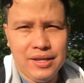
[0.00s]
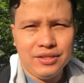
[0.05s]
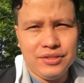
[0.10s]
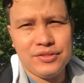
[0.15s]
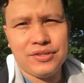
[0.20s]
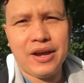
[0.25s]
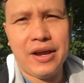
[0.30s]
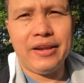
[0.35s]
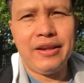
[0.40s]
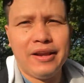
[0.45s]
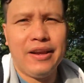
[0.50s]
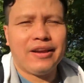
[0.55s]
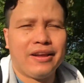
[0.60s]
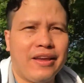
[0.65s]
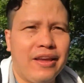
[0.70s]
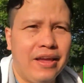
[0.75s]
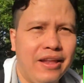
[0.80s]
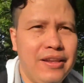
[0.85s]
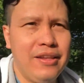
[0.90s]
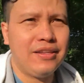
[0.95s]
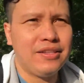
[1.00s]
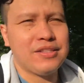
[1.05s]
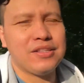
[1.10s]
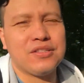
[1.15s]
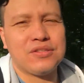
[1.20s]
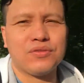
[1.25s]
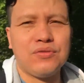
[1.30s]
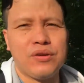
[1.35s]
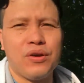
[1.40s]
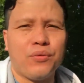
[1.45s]
channel again this
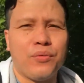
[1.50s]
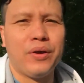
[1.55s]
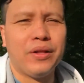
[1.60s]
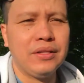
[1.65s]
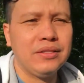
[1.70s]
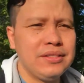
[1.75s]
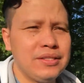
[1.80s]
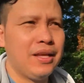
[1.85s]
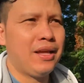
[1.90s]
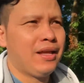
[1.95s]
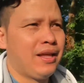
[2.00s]
is Kuyo Goes